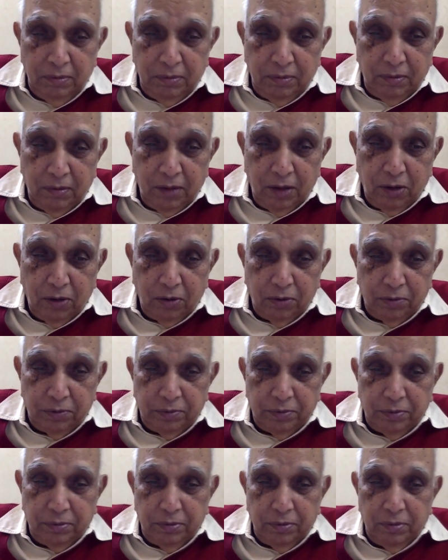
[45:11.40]
now,
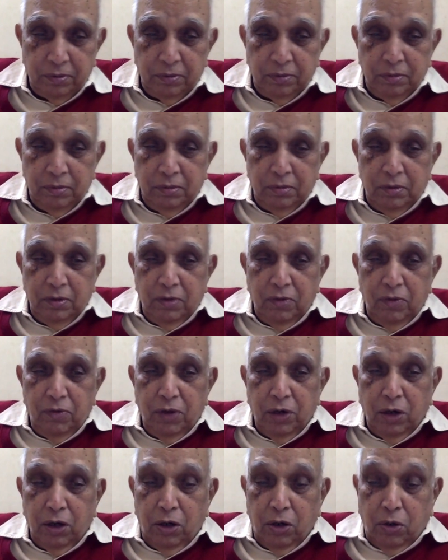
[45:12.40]
we
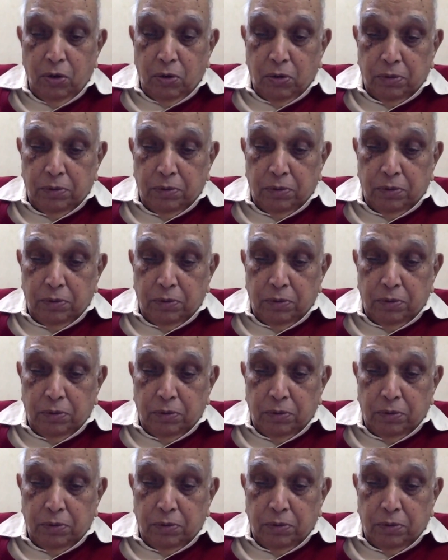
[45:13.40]
all know